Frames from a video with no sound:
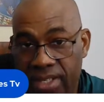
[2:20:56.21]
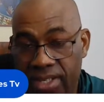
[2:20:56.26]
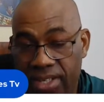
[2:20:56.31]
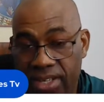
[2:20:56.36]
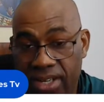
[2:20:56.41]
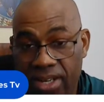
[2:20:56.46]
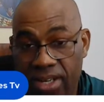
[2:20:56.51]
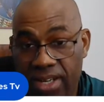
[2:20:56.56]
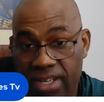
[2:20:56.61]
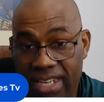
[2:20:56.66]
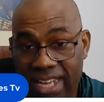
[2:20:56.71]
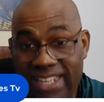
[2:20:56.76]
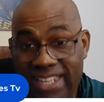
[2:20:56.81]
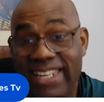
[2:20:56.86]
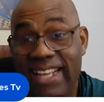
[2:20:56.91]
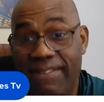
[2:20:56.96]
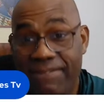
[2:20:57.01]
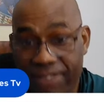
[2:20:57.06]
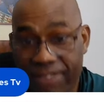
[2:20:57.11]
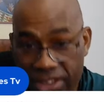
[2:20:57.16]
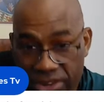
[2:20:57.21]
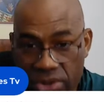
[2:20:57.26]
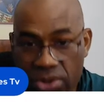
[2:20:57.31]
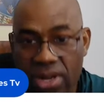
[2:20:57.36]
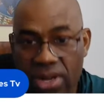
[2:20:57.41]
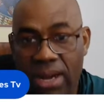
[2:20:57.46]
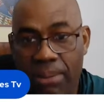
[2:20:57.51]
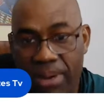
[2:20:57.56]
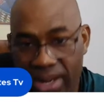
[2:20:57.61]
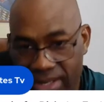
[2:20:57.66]
I did a video
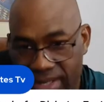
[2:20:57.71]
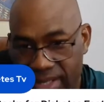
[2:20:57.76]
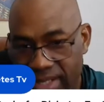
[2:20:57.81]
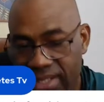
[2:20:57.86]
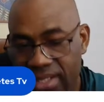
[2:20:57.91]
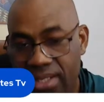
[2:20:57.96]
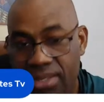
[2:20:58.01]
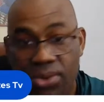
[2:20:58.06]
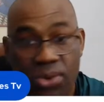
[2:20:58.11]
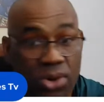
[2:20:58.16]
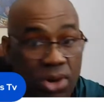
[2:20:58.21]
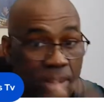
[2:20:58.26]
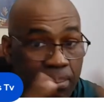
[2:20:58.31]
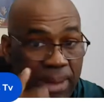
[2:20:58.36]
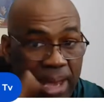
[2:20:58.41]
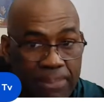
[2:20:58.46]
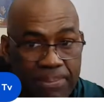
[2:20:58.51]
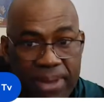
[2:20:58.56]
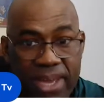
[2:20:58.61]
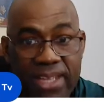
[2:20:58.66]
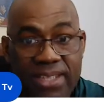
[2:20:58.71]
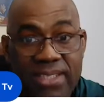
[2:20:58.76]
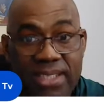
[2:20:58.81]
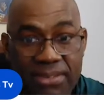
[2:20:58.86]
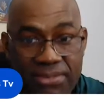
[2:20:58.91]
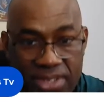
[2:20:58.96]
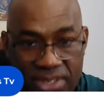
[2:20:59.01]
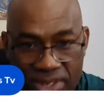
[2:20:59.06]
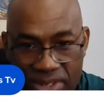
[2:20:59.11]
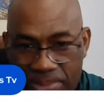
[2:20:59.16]
about it. Go on my page, the
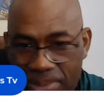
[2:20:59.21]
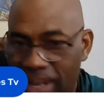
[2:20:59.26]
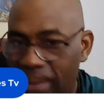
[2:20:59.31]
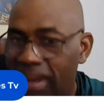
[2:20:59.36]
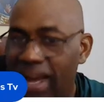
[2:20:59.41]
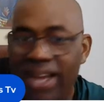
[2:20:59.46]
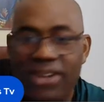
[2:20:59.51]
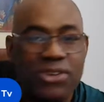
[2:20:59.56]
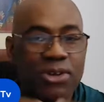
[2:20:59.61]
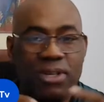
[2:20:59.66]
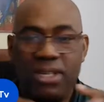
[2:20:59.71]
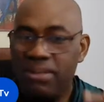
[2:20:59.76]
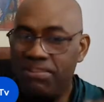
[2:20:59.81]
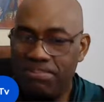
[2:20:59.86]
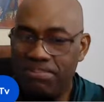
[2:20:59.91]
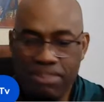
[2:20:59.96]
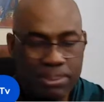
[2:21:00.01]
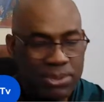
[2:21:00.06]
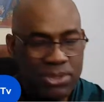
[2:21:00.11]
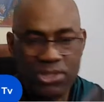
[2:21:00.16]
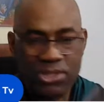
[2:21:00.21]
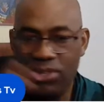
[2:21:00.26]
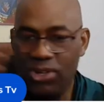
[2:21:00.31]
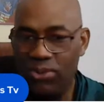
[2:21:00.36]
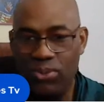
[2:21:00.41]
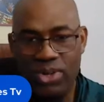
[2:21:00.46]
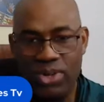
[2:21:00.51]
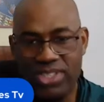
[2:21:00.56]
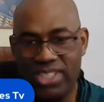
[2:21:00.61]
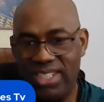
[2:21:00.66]
video there. I know people do not
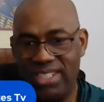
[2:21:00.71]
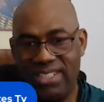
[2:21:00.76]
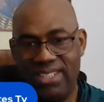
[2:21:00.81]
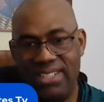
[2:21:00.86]
watch it.